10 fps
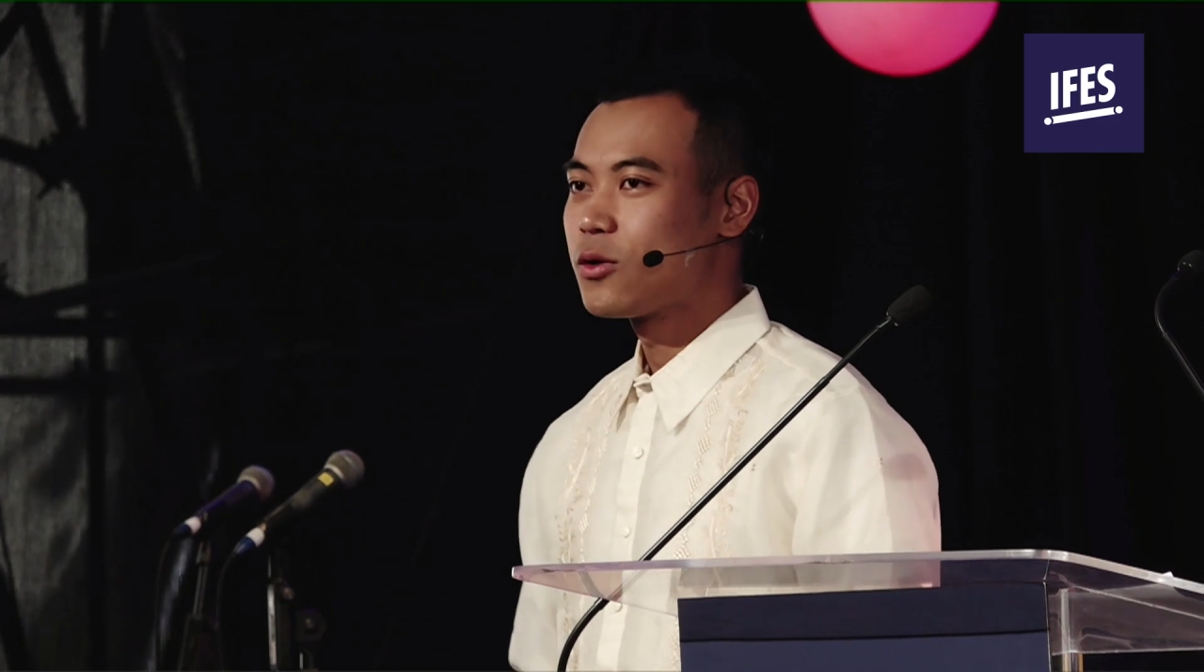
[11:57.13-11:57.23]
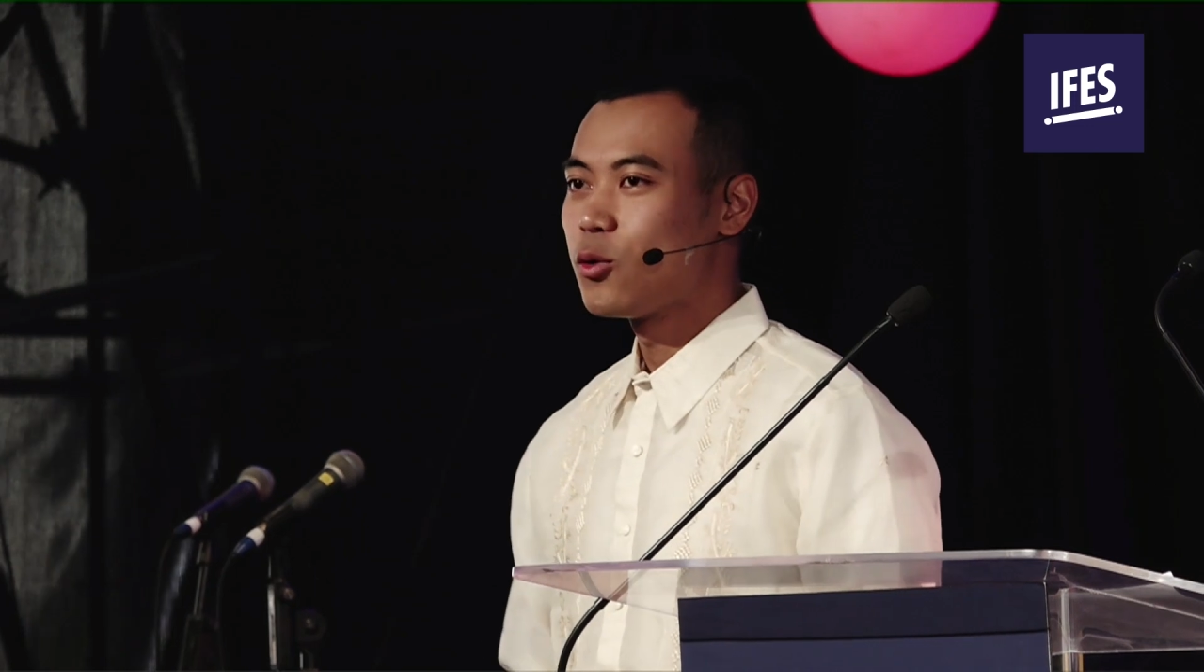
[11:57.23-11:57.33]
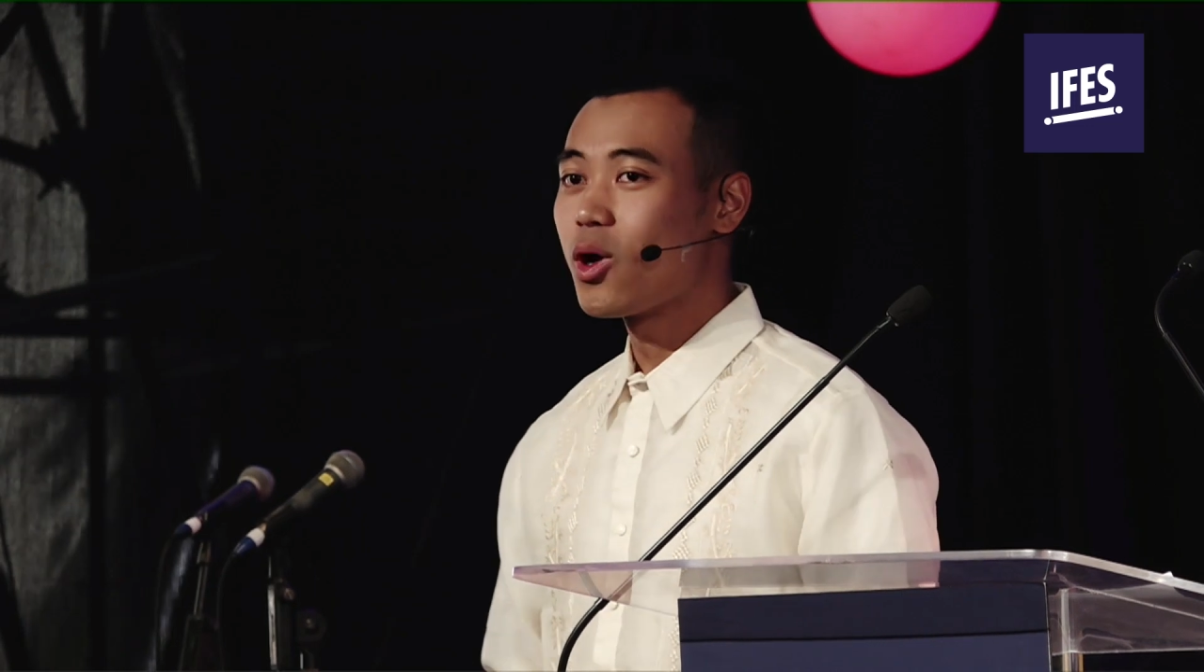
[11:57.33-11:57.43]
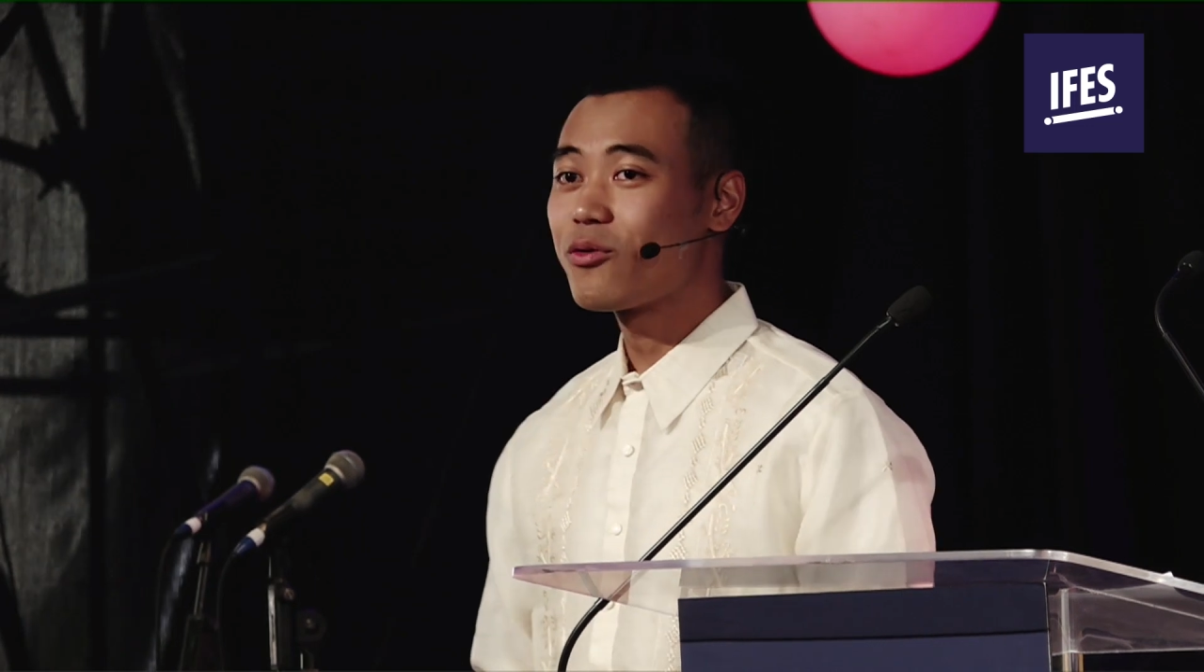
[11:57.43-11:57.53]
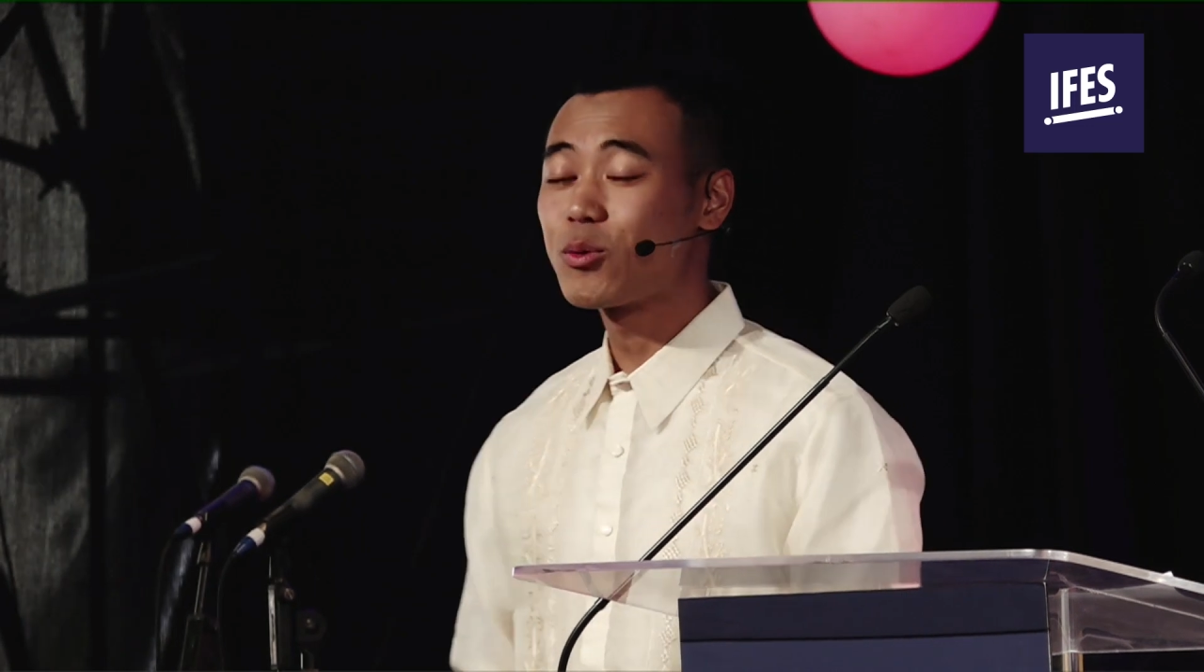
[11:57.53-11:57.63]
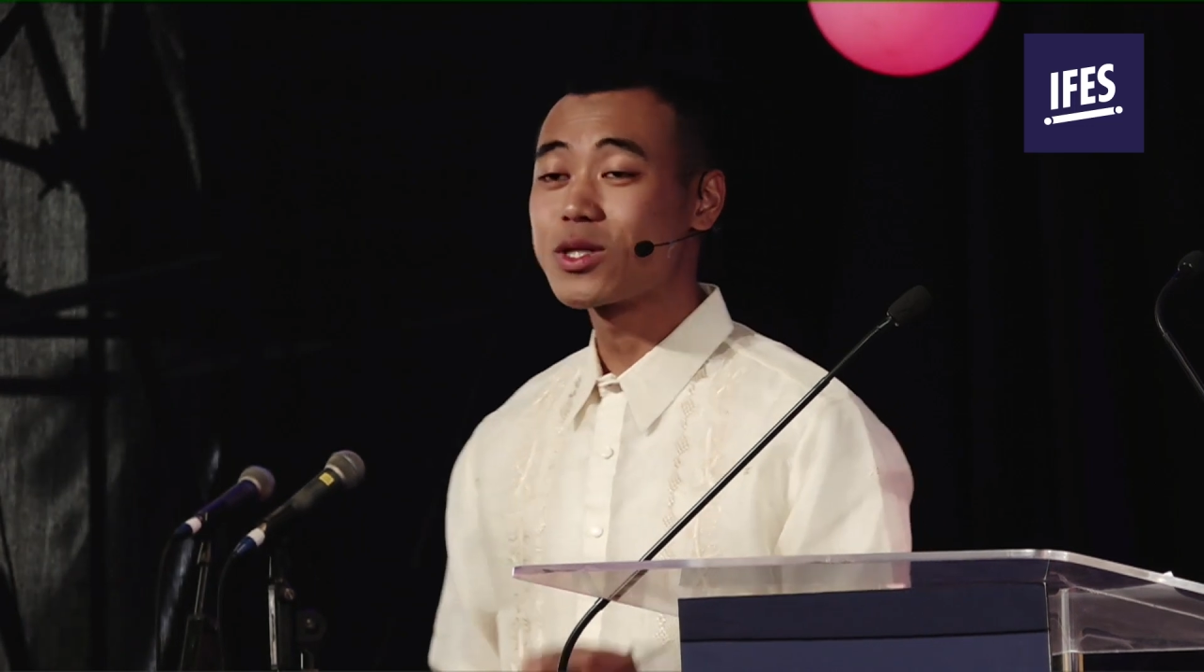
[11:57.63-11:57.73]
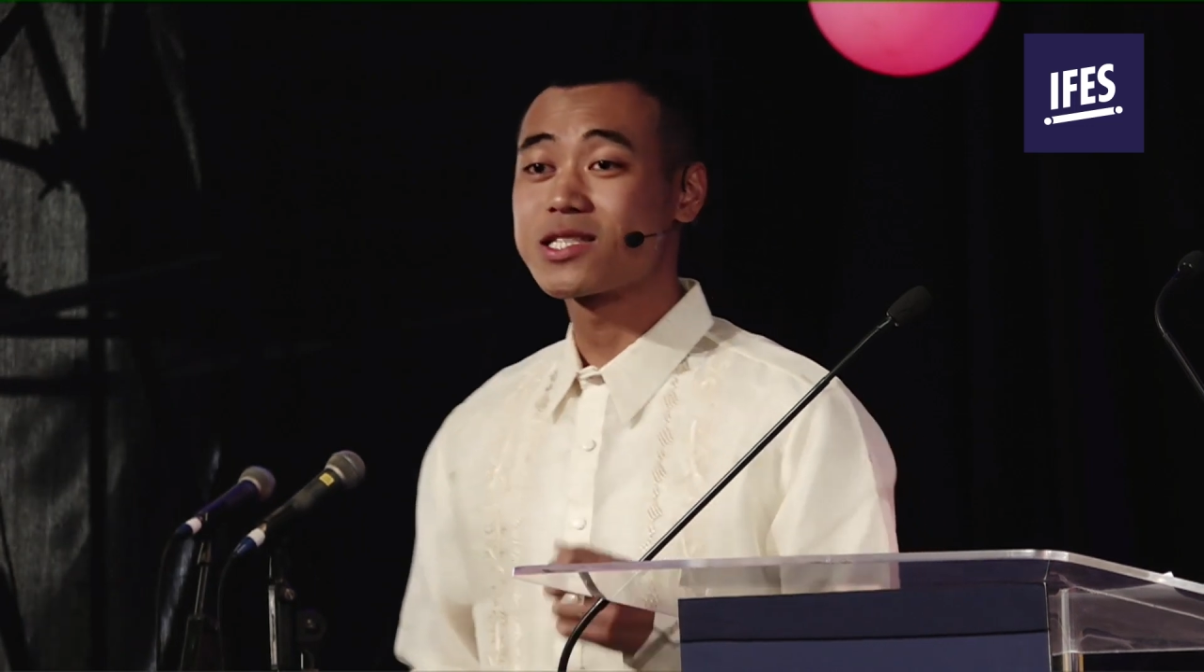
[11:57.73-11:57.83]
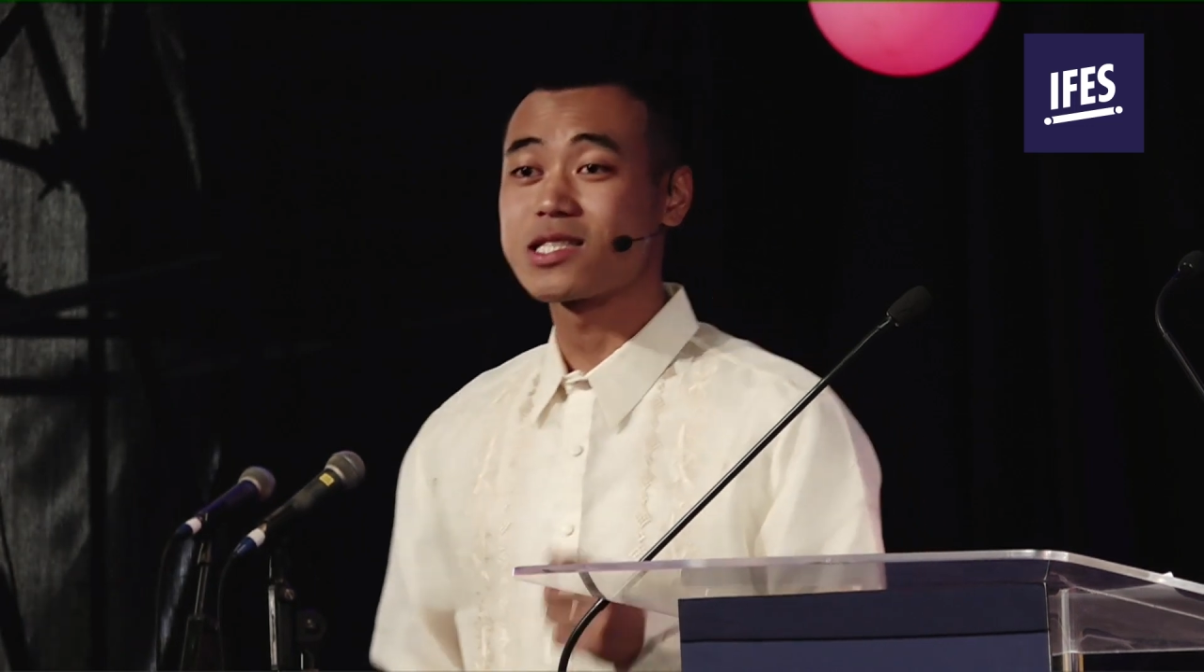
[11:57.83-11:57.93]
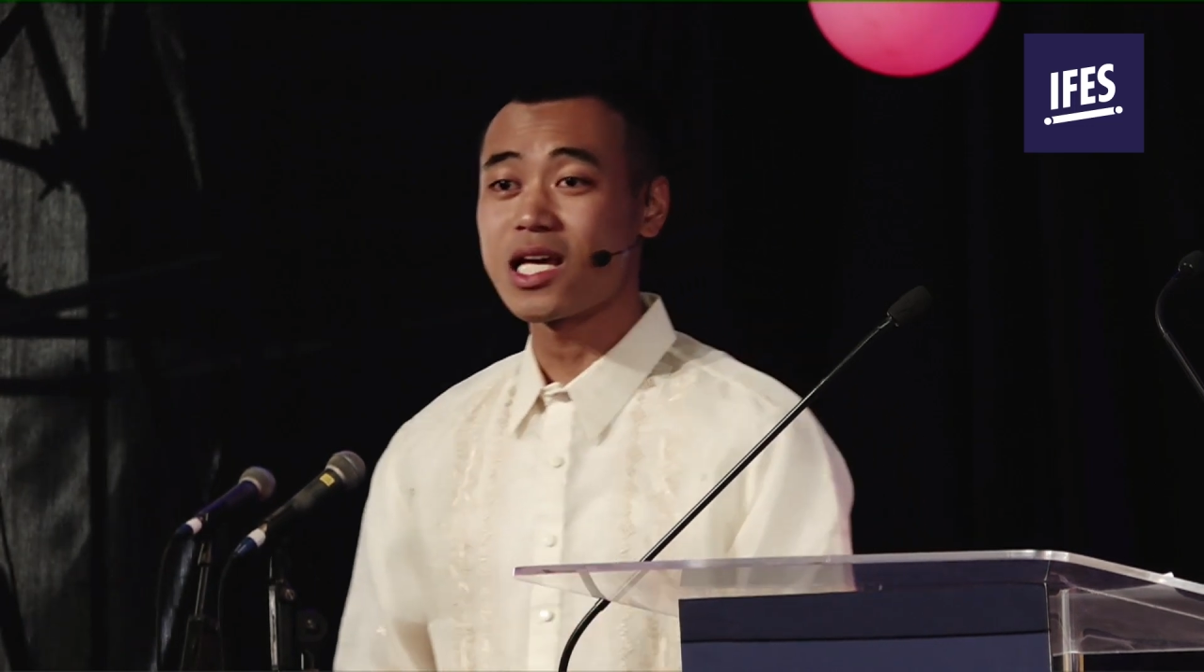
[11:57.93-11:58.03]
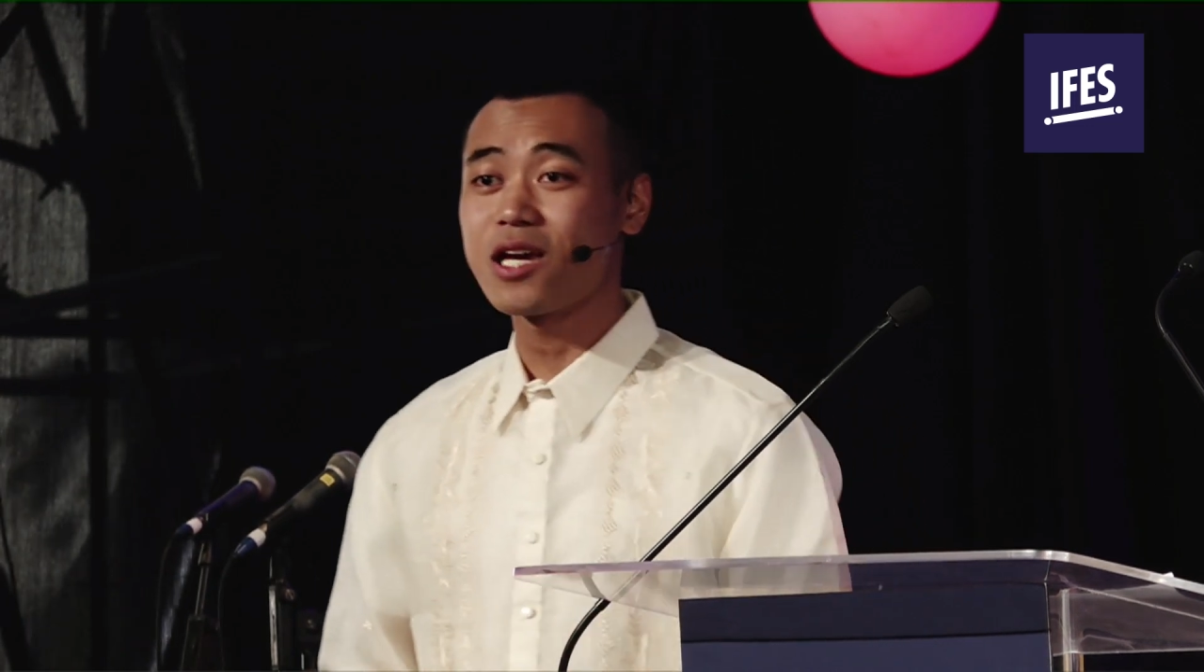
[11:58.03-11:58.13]
Whoever would
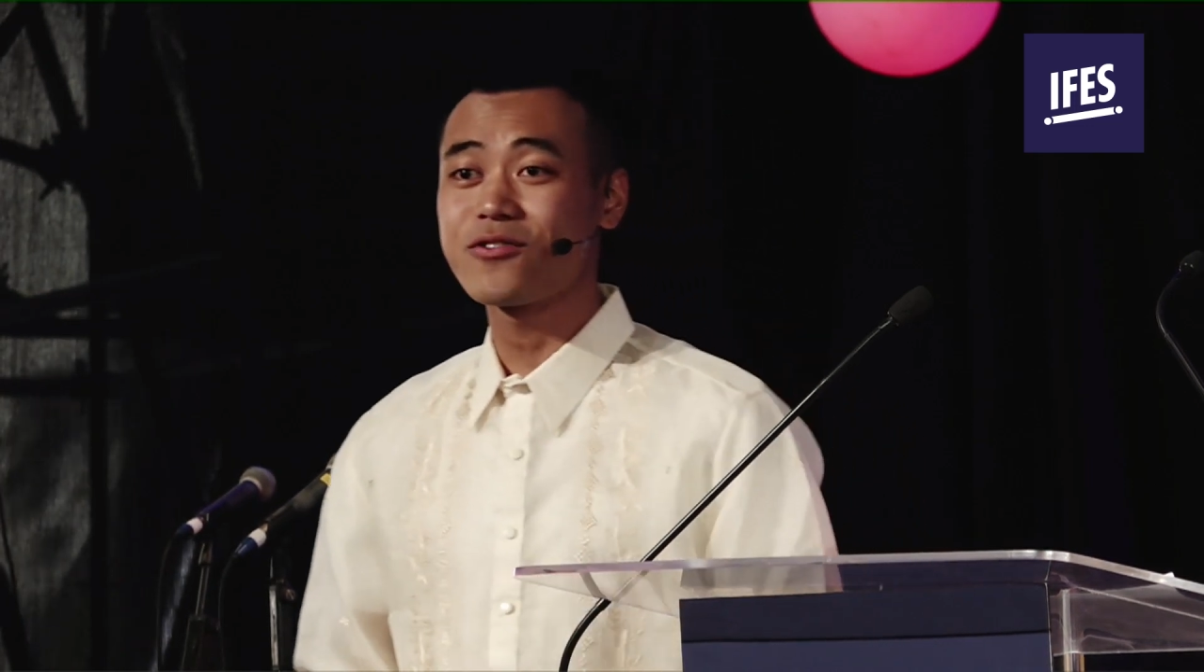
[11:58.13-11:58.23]
save